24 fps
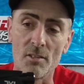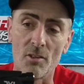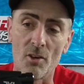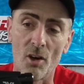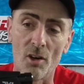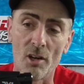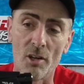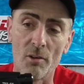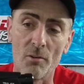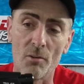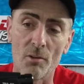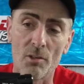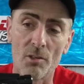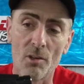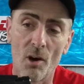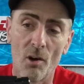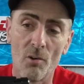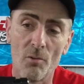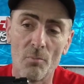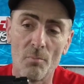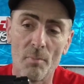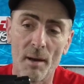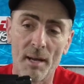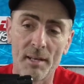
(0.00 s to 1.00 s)
You've got a little
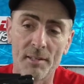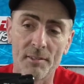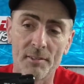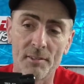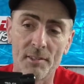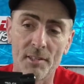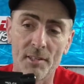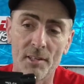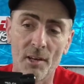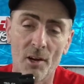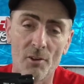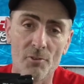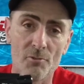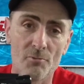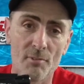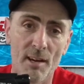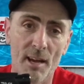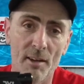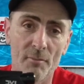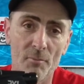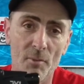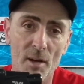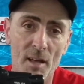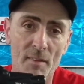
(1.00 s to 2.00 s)
gold band that goes
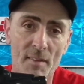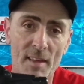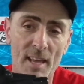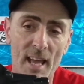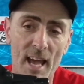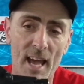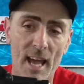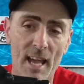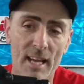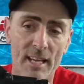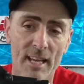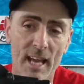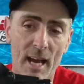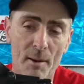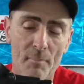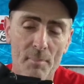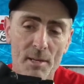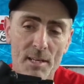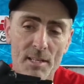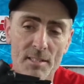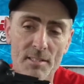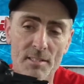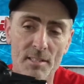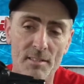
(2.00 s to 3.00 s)
round where the air
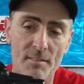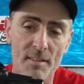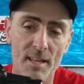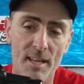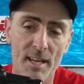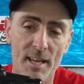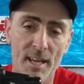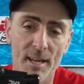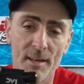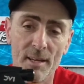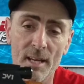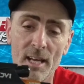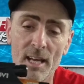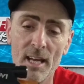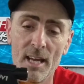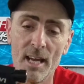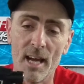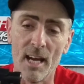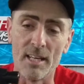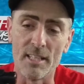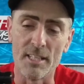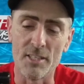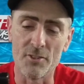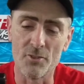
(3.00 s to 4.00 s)
cap is there,
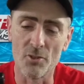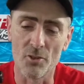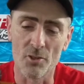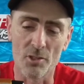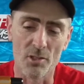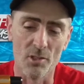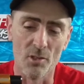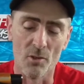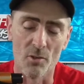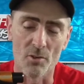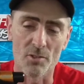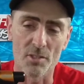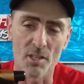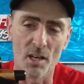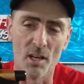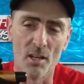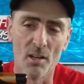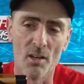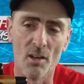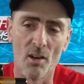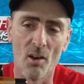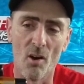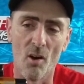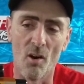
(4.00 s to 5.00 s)
and it just looks
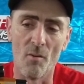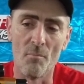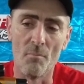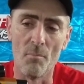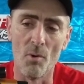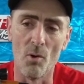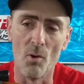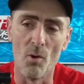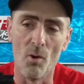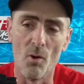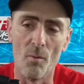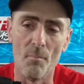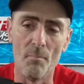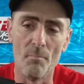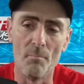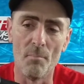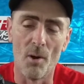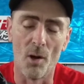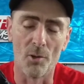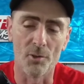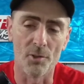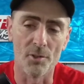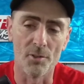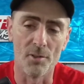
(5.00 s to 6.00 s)
a lot more
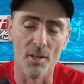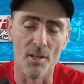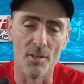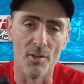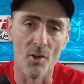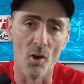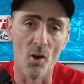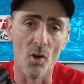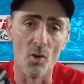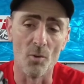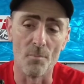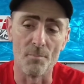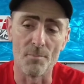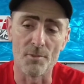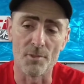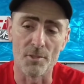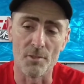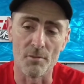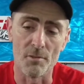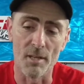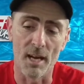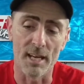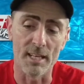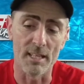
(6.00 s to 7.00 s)
modern and up
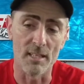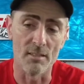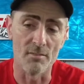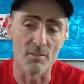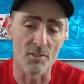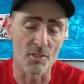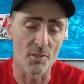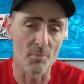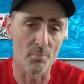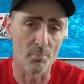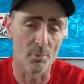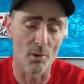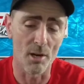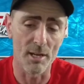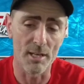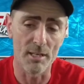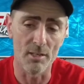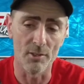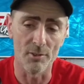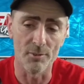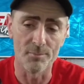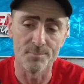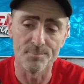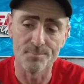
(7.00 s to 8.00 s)
to date of a
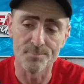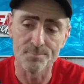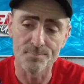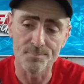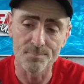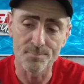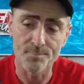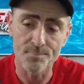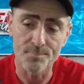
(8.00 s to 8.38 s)
spray gun.